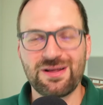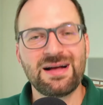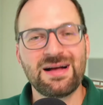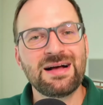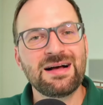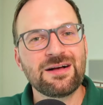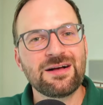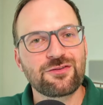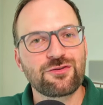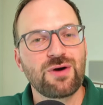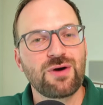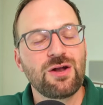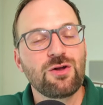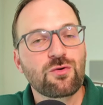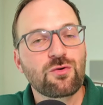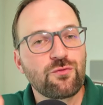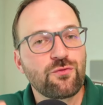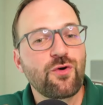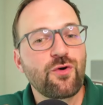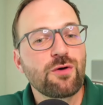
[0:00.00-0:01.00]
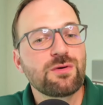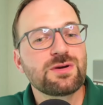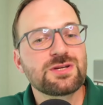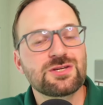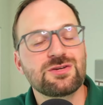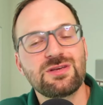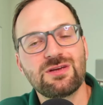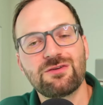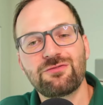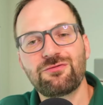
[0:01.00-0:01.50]
So I look forward to
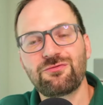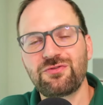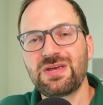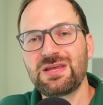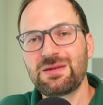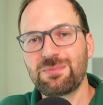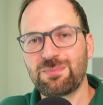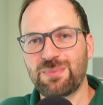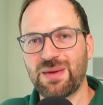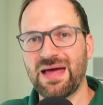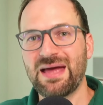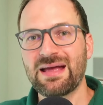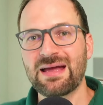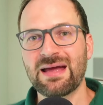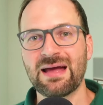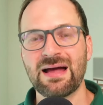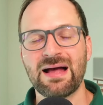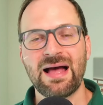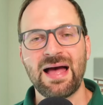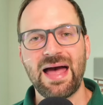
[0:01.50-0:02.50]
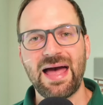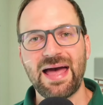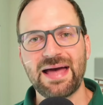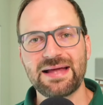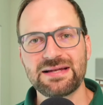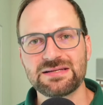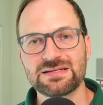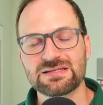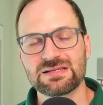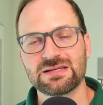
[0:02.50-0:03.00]
your feedback
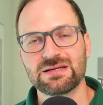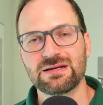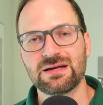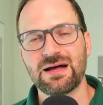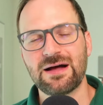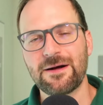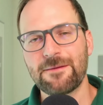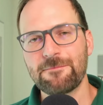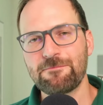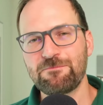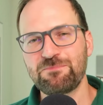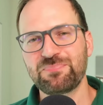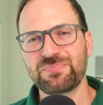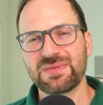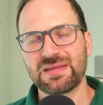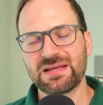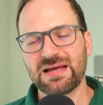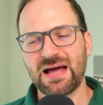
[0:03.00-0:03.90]
and um,